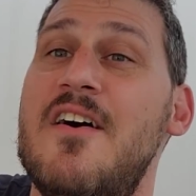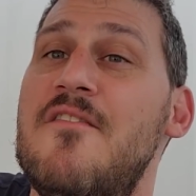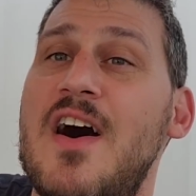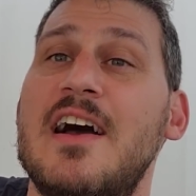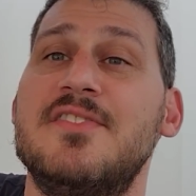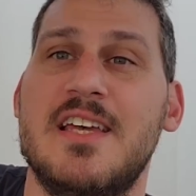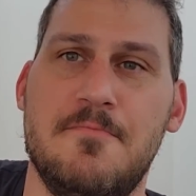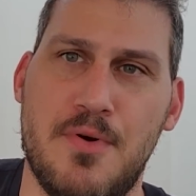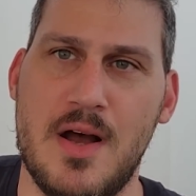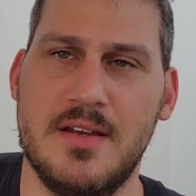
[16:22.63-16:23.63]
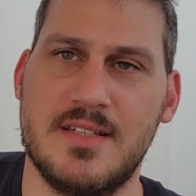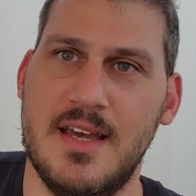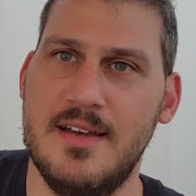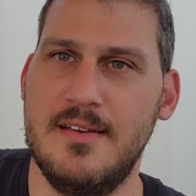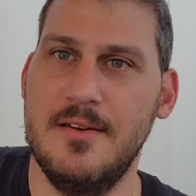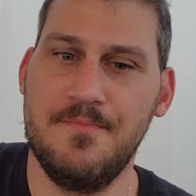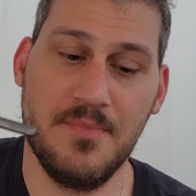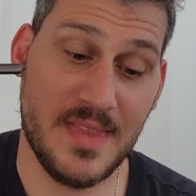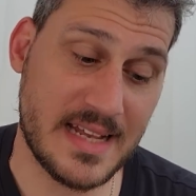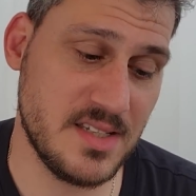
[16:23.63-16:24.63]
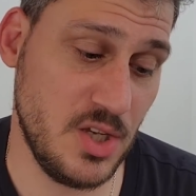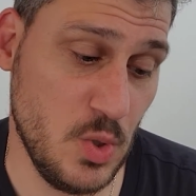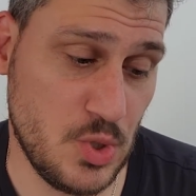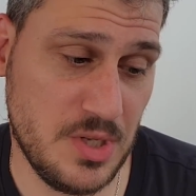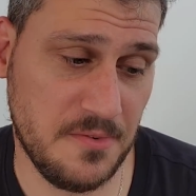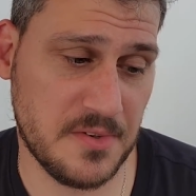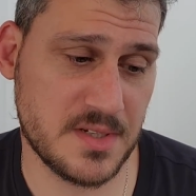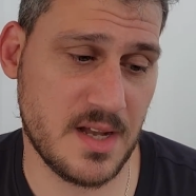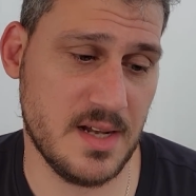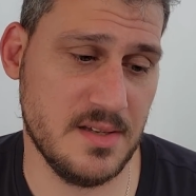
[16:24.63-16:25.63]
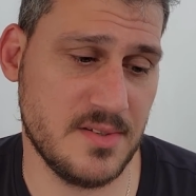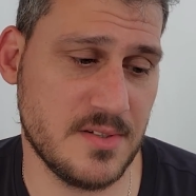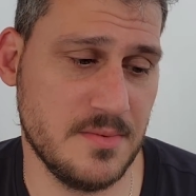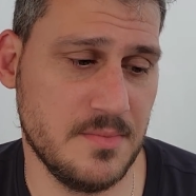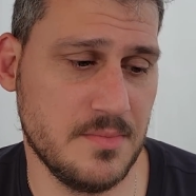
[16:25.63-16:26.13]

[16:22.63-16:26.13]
5-10 products ahead. That's a huge difference, guys.